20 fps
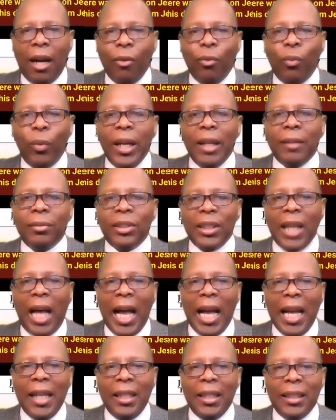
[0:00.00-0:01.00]
Our
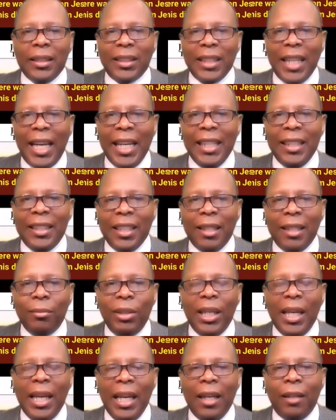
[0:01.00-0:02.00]
website is
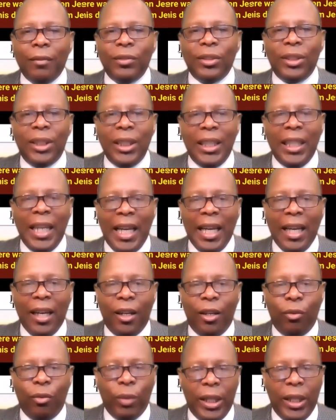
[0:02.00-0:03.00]

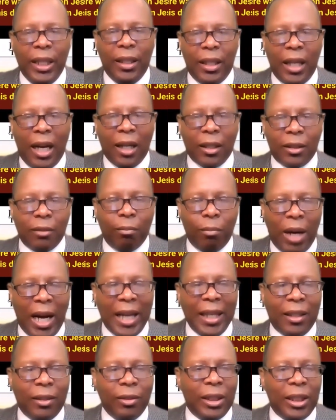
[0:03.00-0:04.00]
AWFTL with Dr.
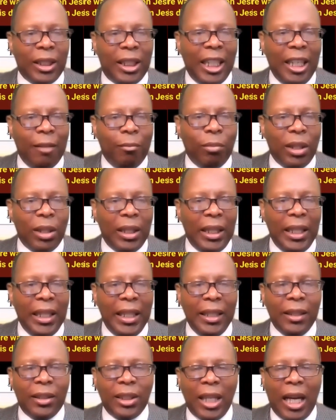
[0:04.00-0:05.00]
Michael and Kimberly
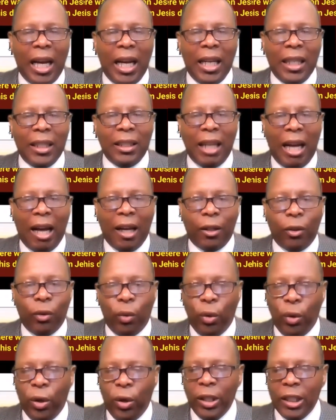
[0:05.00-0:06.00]

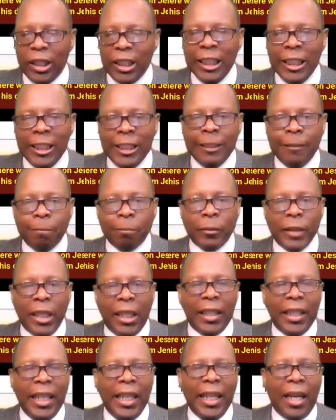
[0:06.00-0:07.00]
Eaton.org.
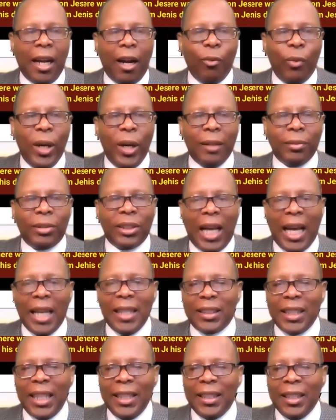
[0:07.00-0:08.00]
Again, our
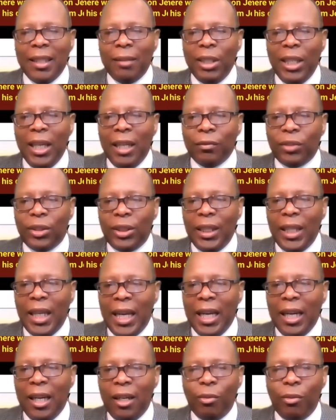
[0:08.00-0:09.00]
website is
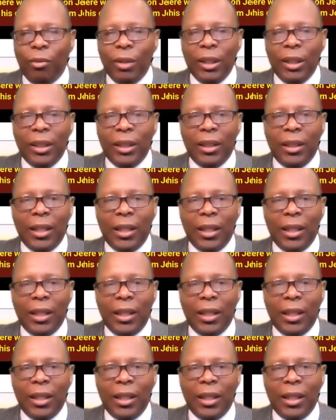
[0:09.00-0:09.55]
AWFTL with Dr.